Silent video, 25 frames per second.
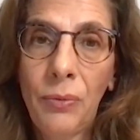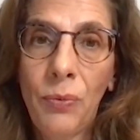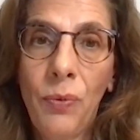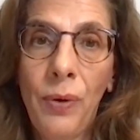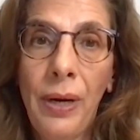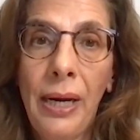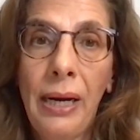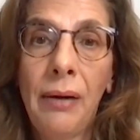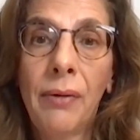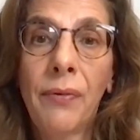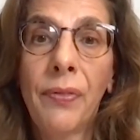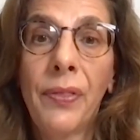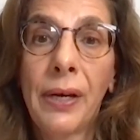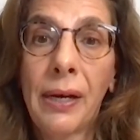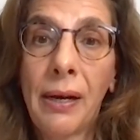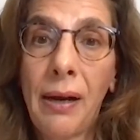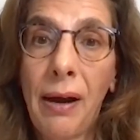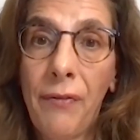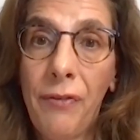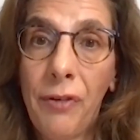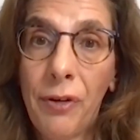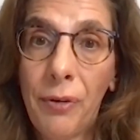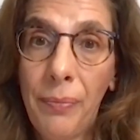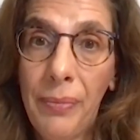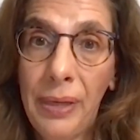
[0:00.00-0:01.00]
where the
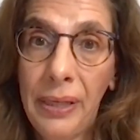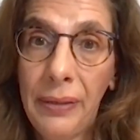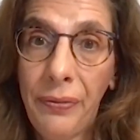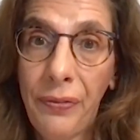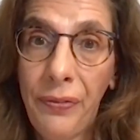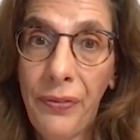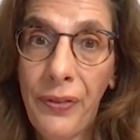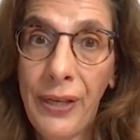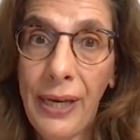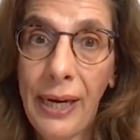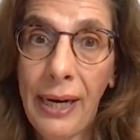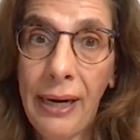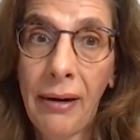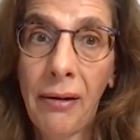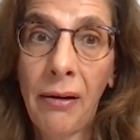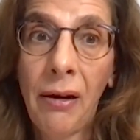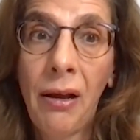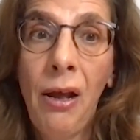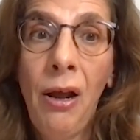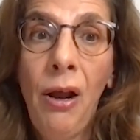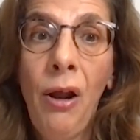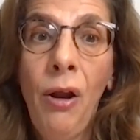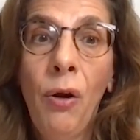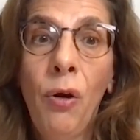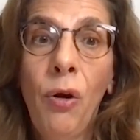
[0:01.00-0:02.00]
government there
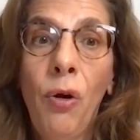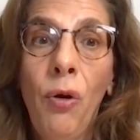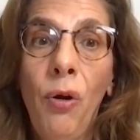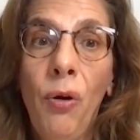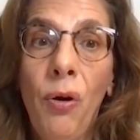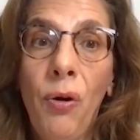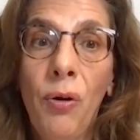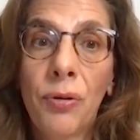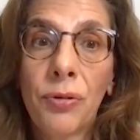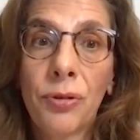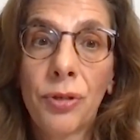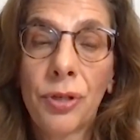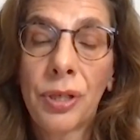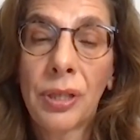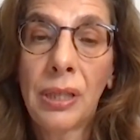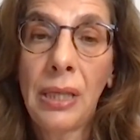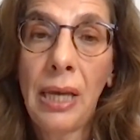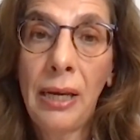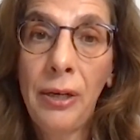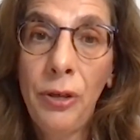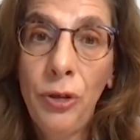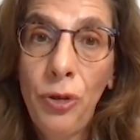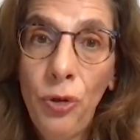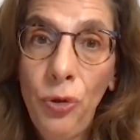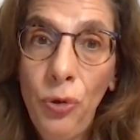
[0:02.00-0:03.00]
launched
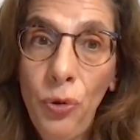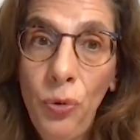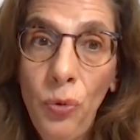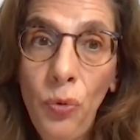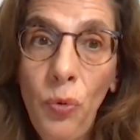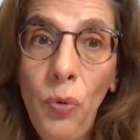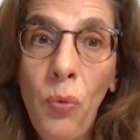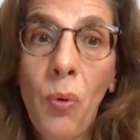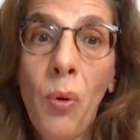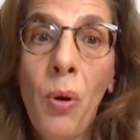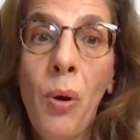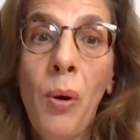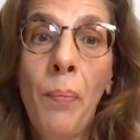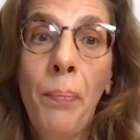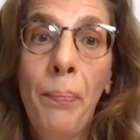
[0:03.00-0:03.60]
a new